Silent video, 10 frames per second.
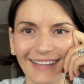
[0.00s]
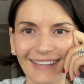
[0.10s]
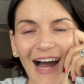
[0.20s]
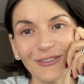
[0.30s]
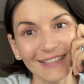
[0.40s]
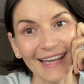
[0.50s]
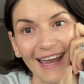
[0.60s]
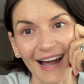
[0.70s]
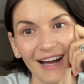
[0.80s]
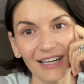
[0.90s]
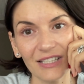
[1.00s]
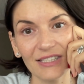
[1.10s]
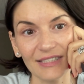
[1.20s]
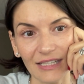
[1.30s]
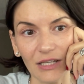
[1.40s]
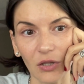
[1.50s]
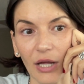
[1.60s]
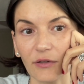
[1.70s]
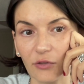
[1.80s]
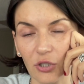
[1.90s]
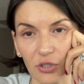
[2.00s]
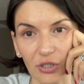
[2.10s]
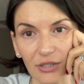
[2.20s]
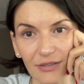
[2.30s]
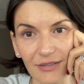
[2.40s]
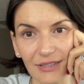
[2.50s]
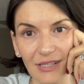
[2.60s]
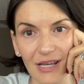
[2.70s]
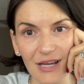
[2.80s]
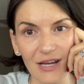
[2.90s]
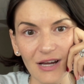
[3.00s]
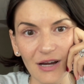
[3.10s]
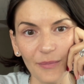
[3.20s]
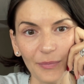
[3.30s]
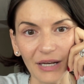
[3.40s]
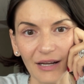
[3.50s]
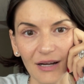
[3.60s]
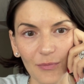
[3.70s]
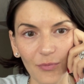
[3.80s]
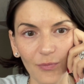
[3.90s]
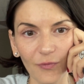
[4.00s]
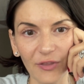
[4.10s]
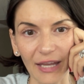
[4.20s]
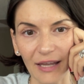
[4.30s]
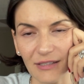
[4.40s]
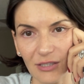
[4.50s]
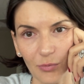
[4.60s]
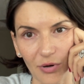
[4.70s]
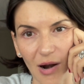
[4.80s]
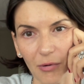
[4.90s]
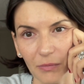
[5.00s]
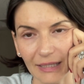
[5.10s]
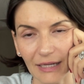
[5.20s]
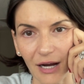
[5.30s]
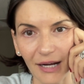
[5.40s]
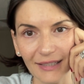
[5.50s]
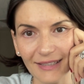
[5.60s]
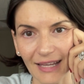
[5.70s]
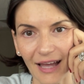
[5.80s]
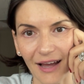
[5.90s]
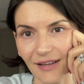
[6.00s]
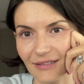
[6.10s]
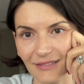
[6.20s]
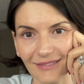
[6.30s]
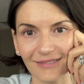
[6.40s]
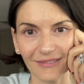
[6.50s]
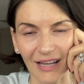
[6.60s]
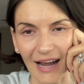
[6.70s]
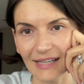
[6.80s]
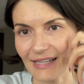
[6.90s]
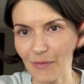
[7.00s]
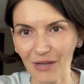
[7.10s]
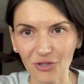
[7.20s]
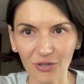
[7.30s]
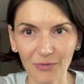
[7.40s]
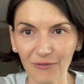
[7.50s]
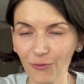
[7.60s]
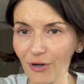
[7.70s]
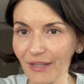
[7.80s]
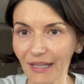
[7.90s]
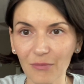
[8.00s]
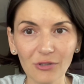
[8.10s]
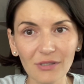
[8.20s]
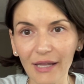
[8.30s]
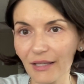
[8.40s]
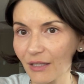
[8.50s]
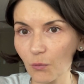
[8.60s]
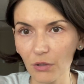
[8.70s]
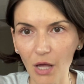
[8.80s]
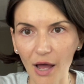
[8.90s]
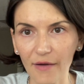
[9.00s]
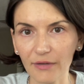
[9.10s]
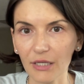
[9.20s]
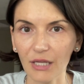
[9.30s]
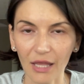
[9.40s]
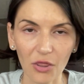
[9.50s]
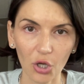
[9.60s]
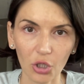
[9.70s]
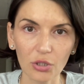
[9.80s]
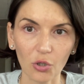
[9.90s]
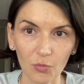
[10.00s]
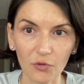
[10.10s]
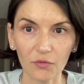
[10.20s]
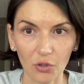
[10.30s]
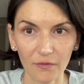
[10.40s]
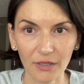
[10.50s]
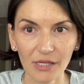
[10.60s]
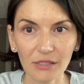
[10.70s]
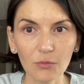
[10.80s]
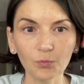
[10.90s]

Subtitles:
would say I see a lot of concerns, but the answer probably not. And as I mentioned before, they most likely will have it in their terms of service.